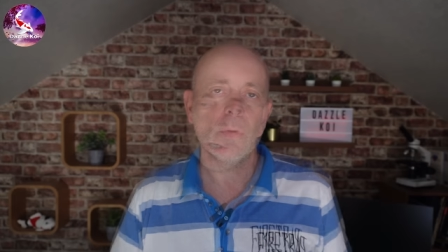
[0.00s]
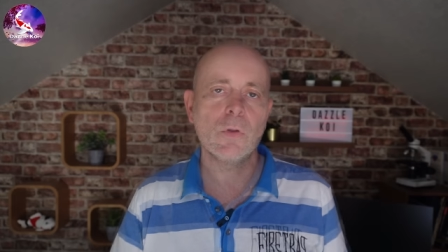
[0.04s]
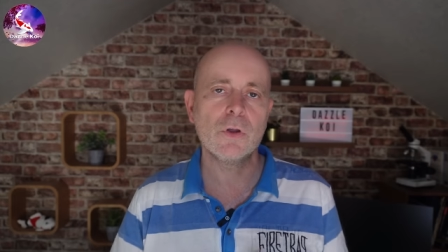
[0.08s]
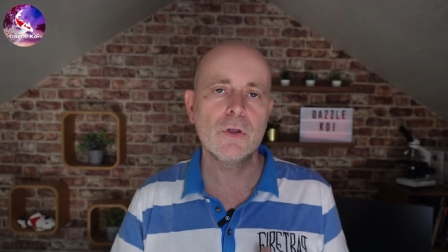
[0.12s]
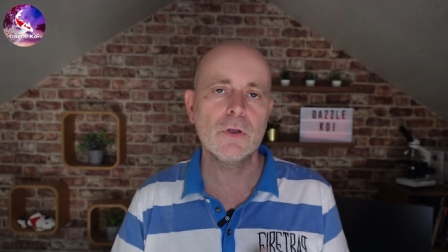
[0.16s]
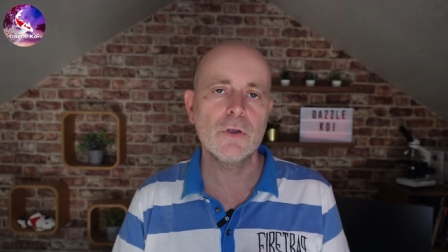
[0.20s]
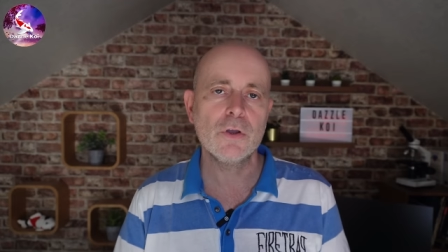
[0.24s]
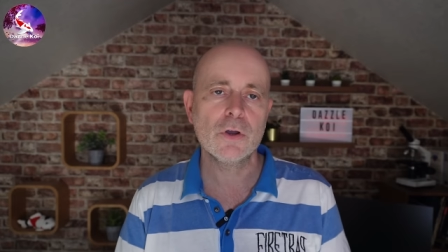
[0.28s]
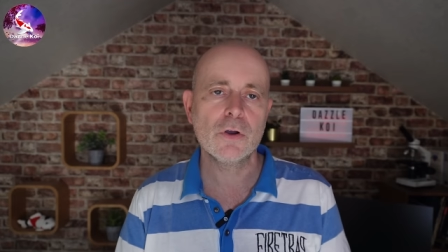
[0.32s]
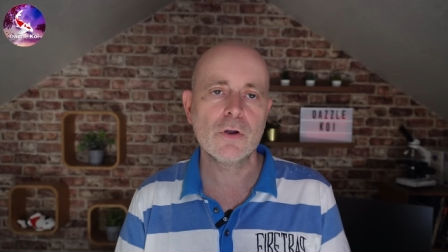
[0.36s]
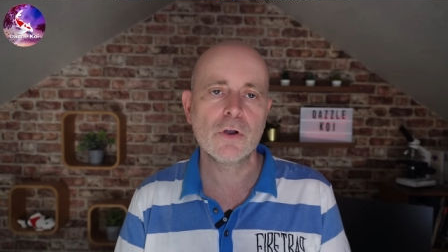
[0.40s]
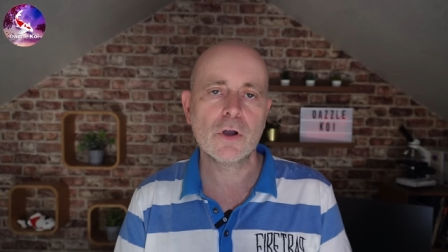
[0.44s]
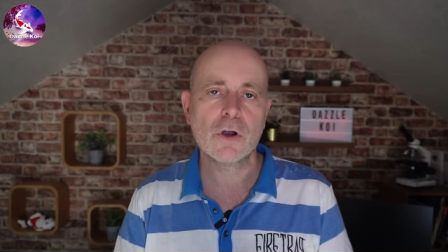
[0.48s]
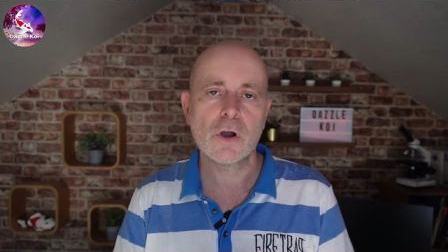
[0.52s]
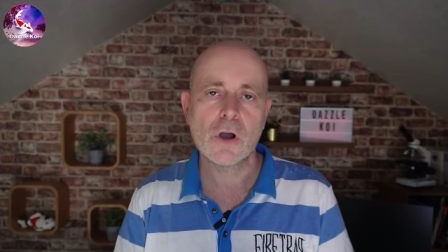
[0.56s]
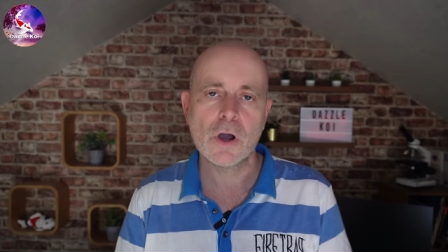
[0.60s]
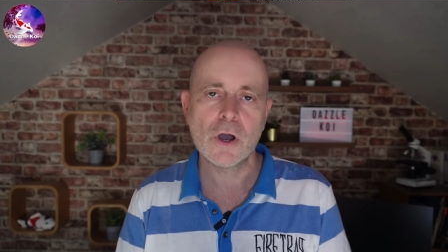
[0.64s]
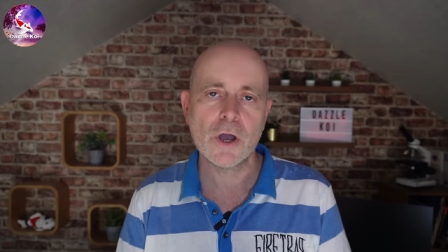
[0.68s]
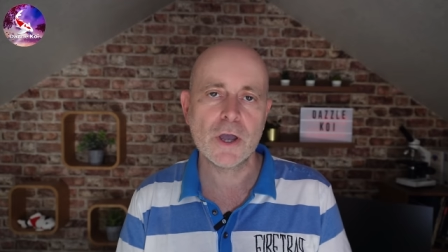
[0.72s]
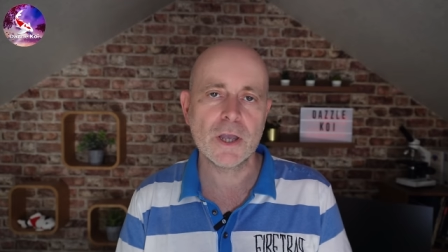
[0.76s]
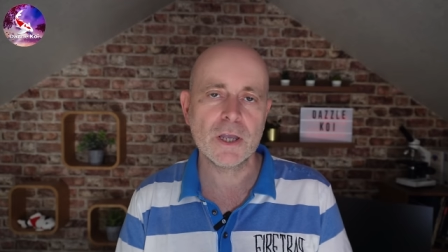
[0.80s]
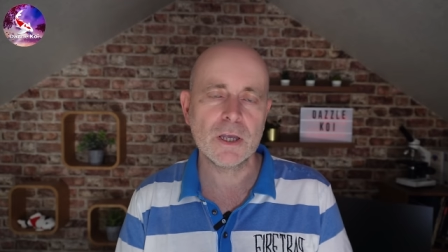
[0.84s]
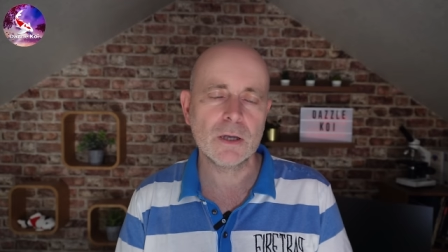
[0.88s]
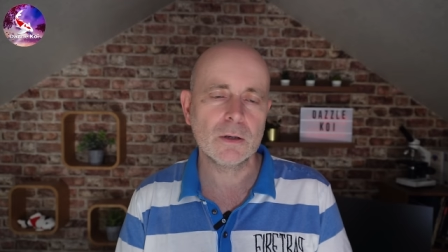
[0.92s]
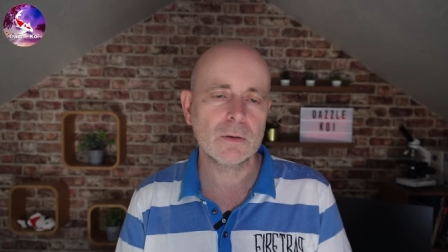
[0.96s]
Your
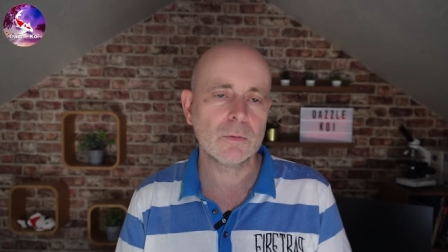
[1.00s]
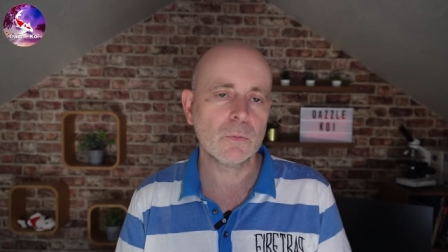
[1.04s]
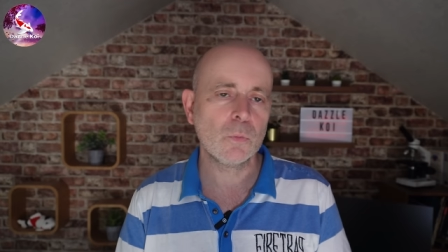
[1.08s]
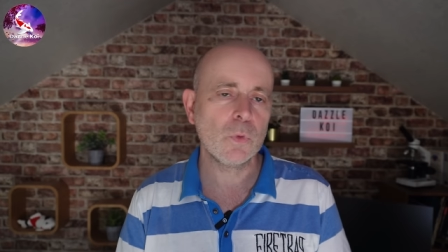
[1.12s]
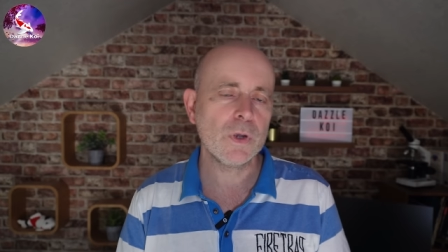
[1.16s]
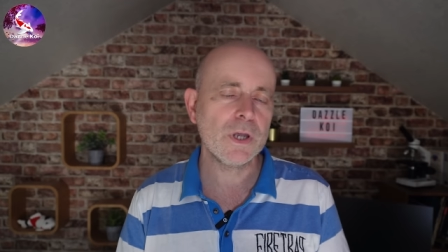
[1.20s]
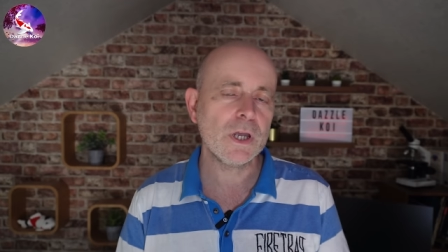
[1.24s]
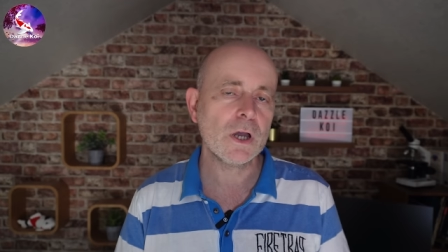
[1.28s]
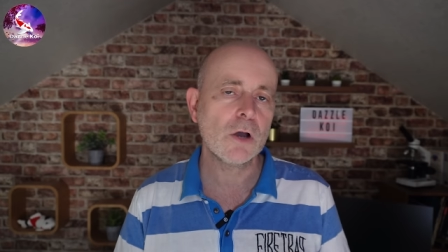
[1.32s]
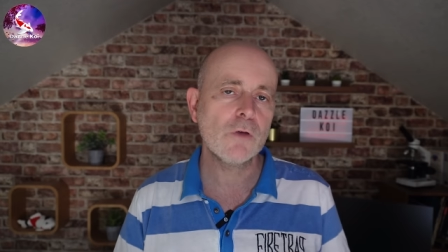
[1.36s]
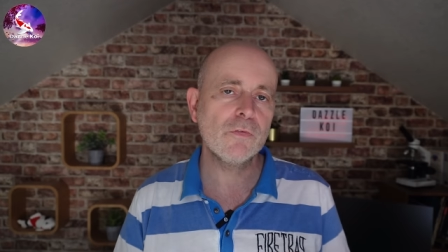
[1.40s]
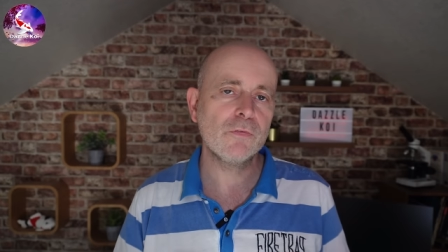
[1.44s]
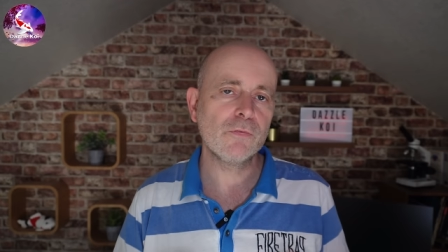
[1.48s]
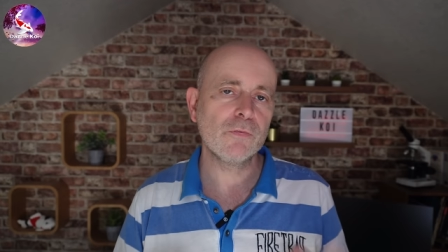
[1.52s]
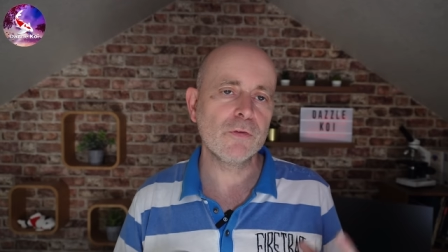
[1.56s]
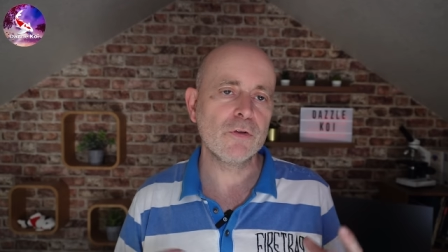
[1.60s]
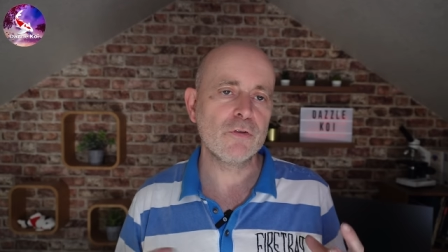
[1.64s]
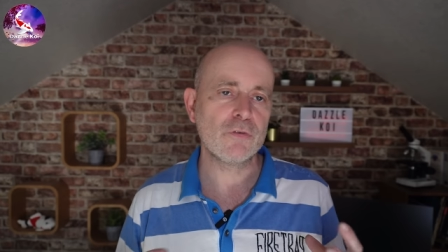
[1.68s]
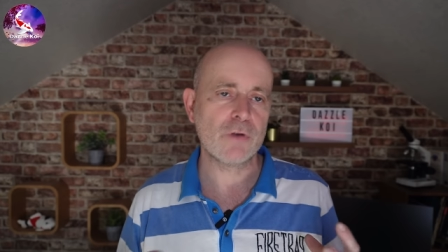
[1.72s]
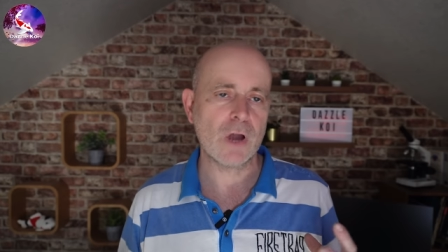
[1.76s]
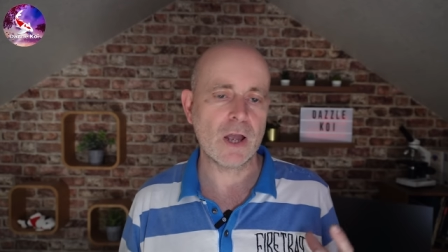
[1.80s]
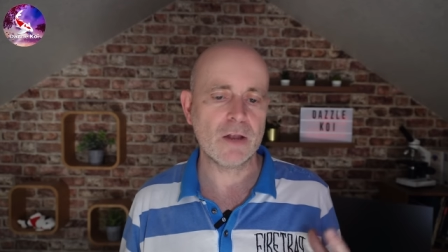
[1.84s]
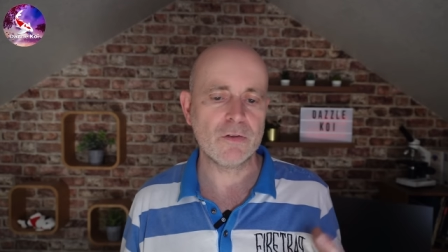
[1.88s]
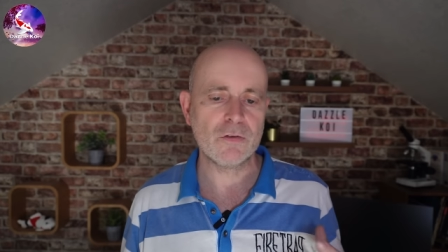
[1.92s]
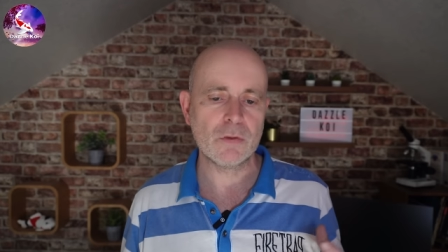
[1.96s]
koi, we often
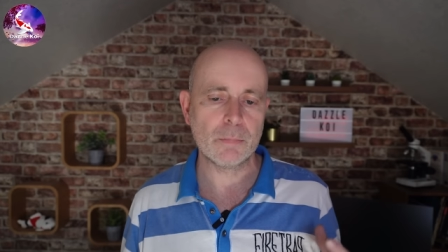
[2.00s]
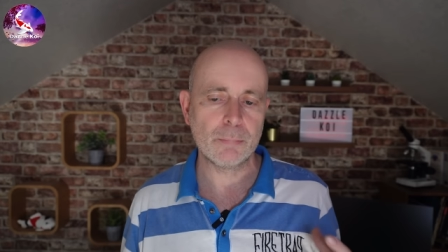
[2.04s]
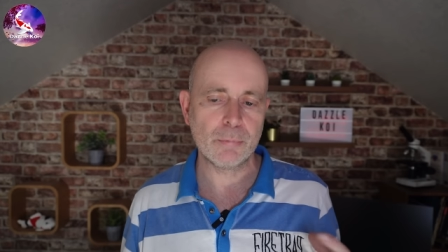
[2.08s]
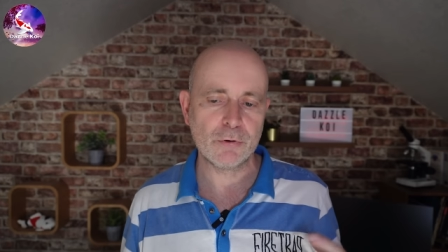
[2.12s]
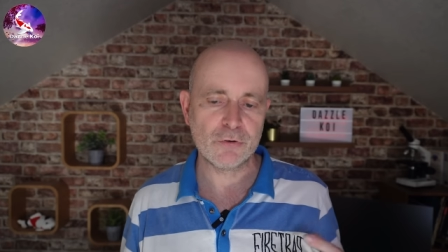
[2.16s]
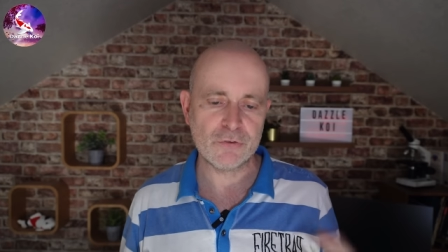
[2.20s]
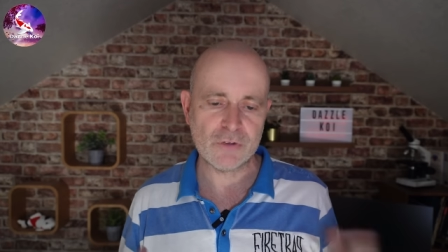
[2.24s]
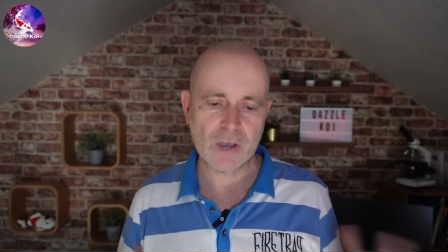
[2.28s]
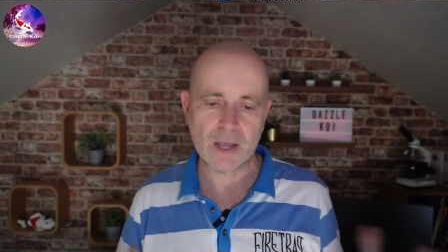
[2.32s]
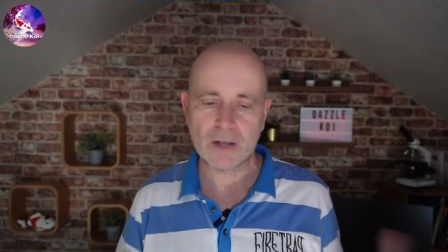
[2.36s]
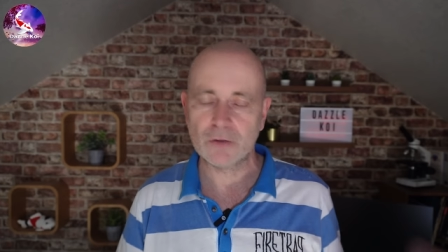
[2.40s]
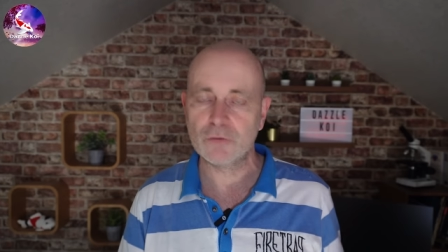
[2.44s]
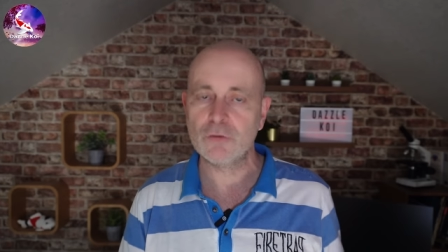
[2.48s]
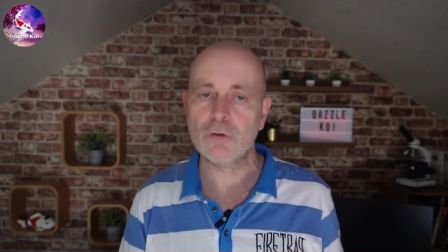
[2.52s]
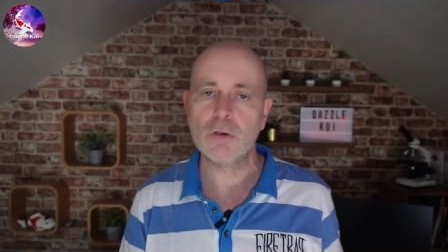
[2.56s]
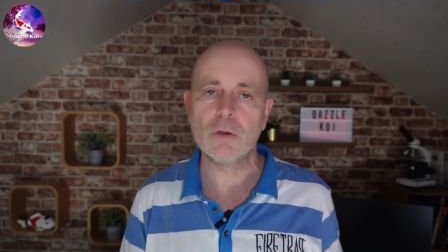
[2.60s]
try to project